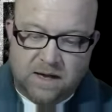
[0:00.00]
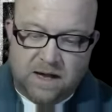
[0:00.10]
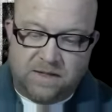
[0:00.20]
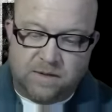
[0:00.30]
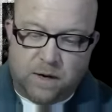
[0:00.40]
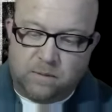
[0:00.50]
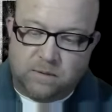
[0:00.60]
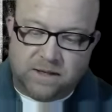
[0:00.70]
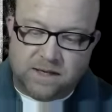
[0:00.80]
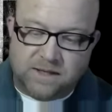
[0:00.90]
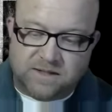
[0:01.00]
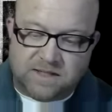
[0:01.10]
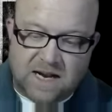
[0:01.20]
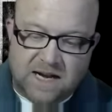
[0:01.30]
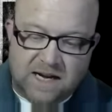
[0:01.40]
And the publican,
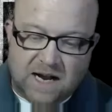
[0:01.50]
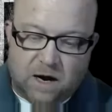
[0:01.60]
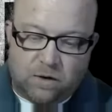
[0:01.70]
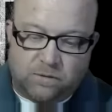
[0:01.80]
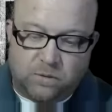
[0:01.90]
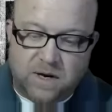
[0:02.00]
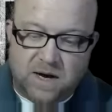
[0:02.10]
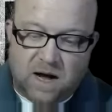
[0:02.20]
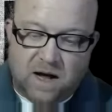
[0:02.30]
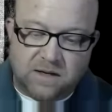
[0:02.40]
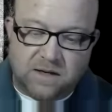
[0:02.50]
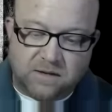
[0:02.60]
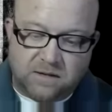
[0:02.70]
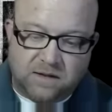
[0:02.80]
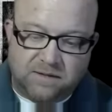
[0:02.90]
standing off, would not
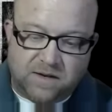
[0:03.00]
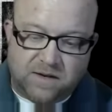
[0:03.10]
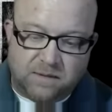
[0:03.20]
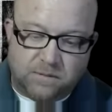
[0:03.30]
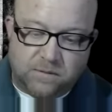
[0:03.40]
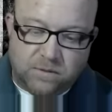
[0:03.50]
lift up